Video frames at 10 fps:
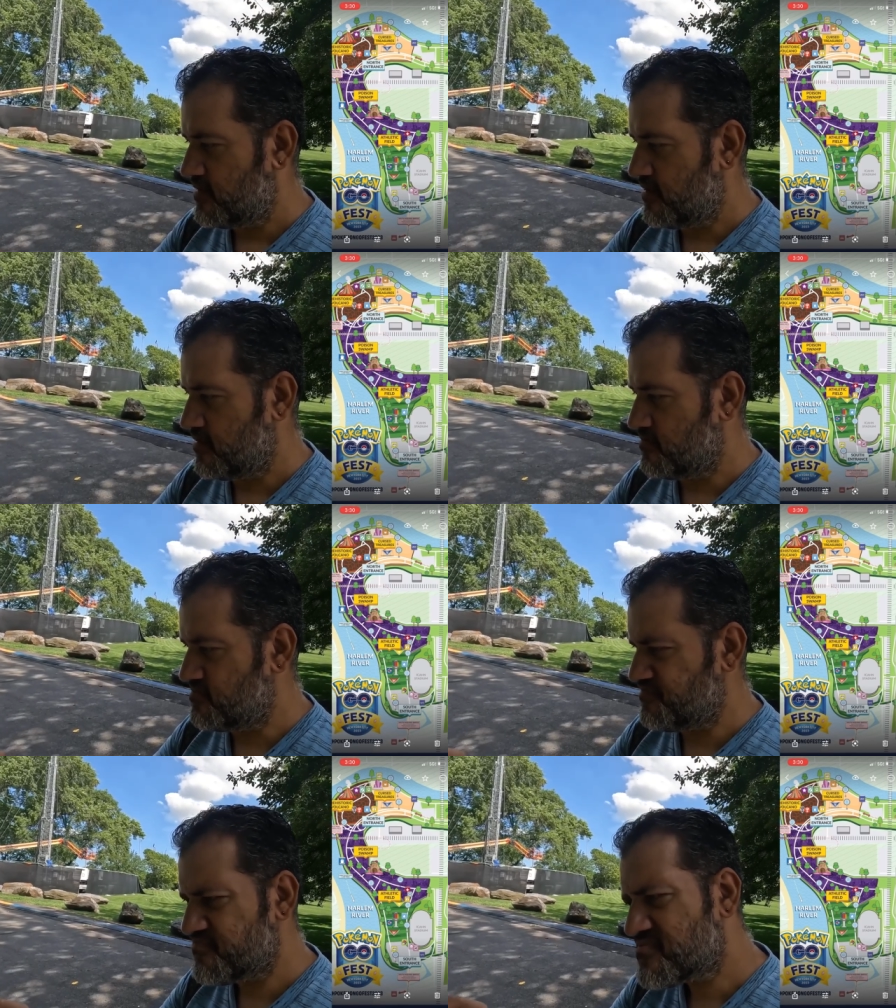Um,
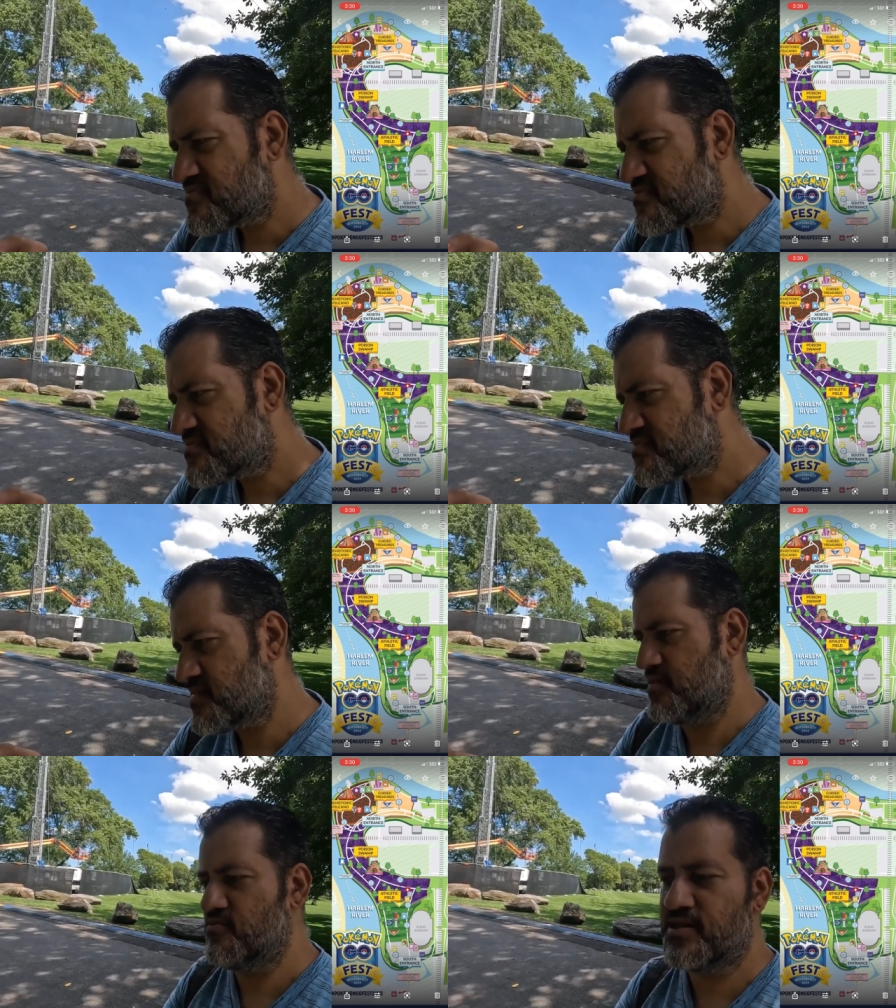
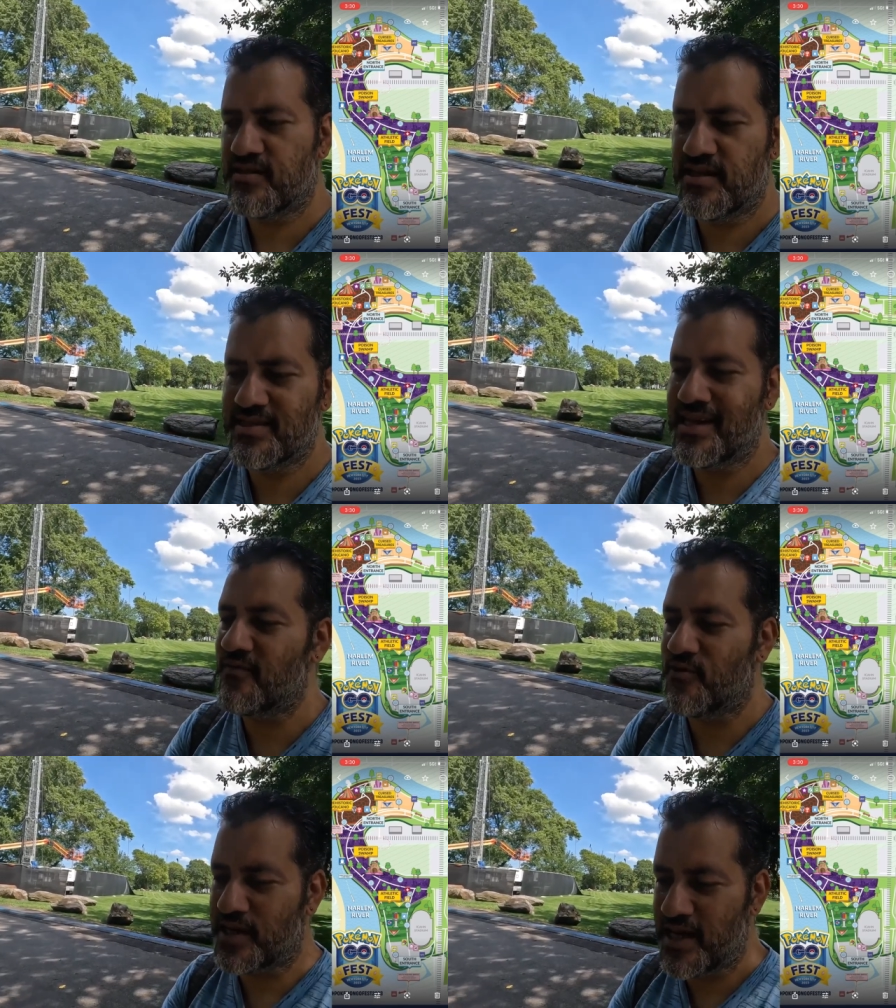looks like it's not
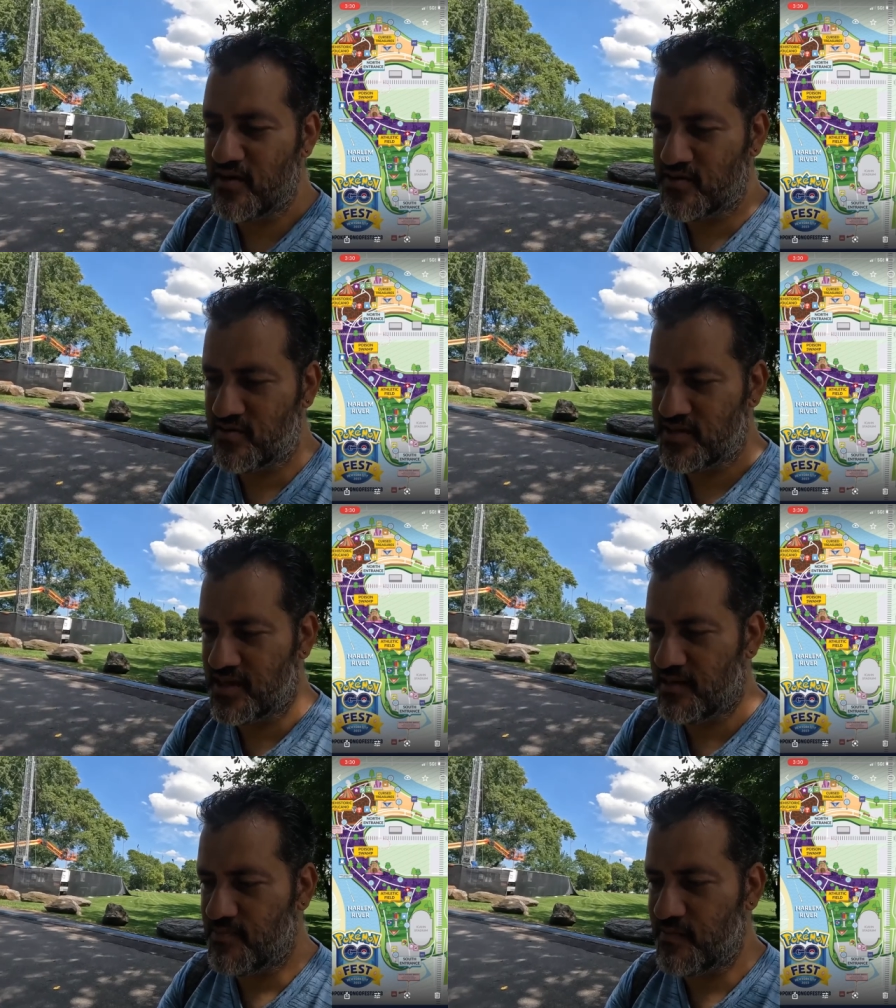a volcano, so it's
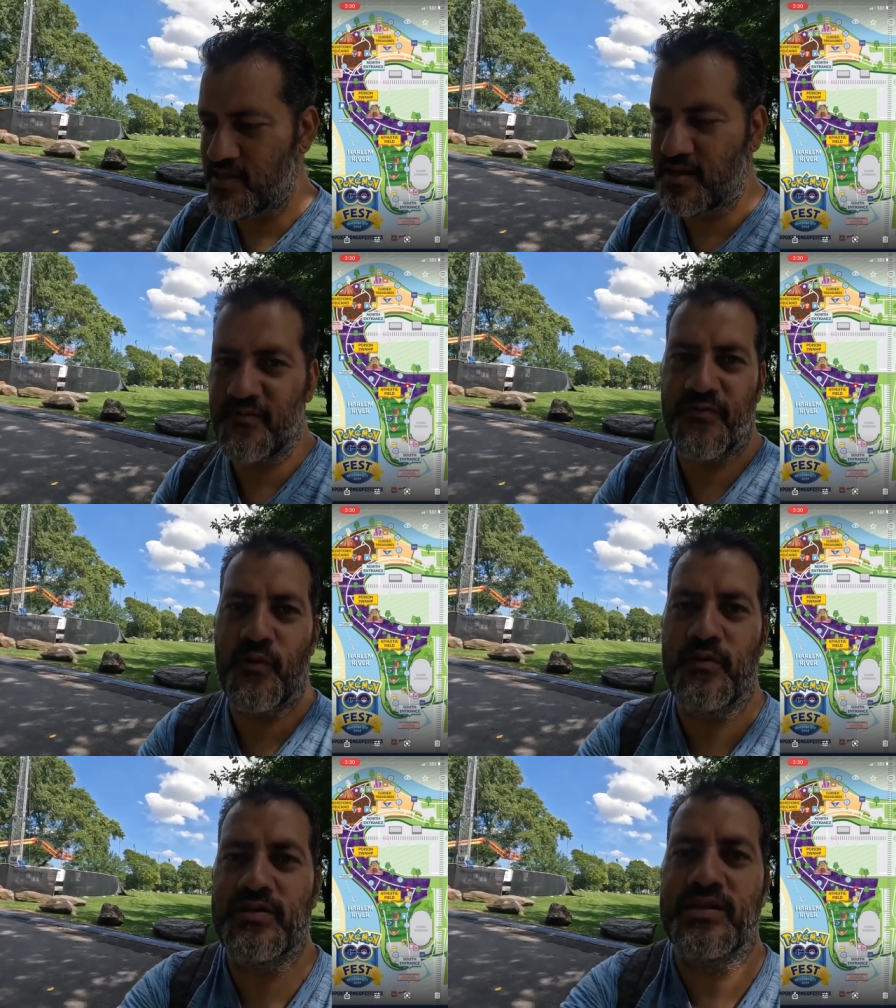like a, maybe like a
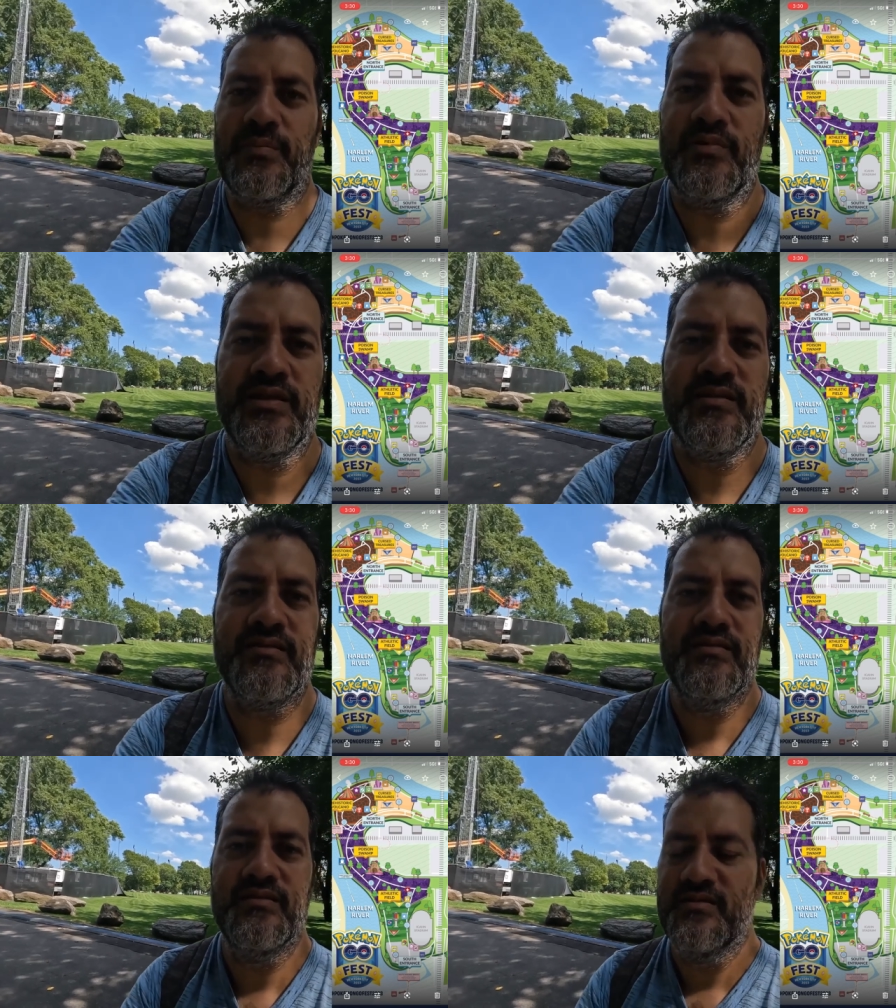forest type of thing.
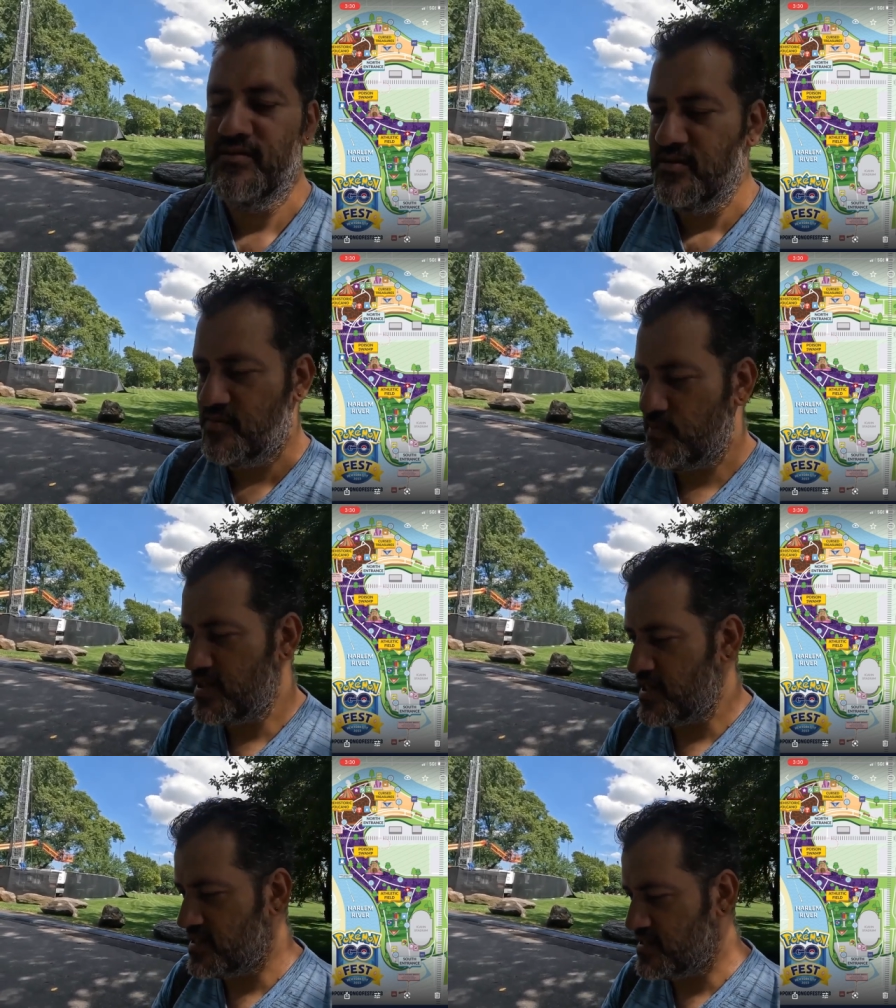I
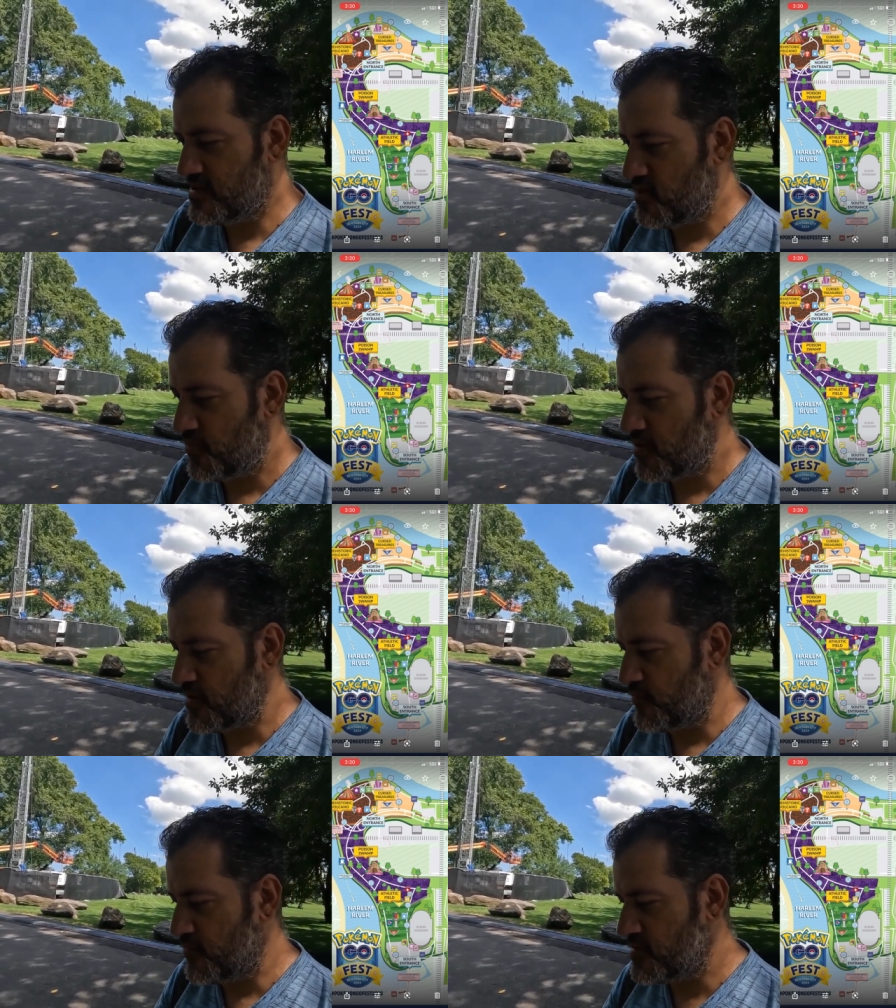mean, again, it's still part
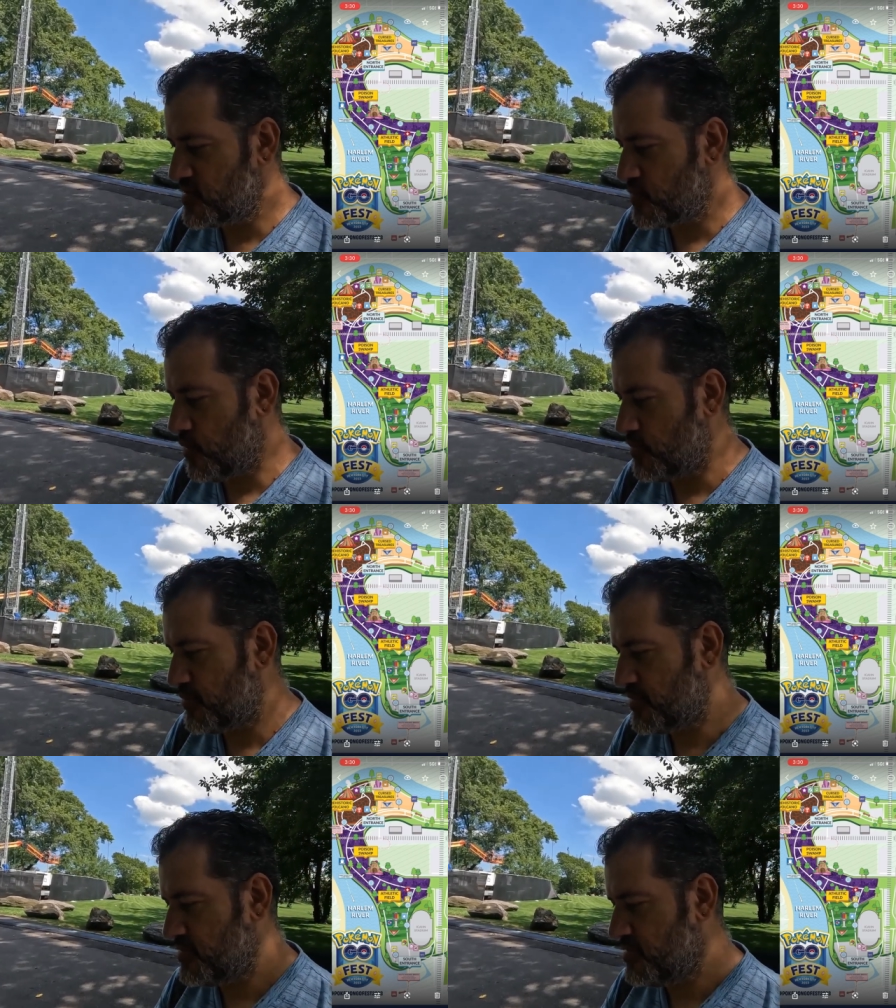of the poison swamp.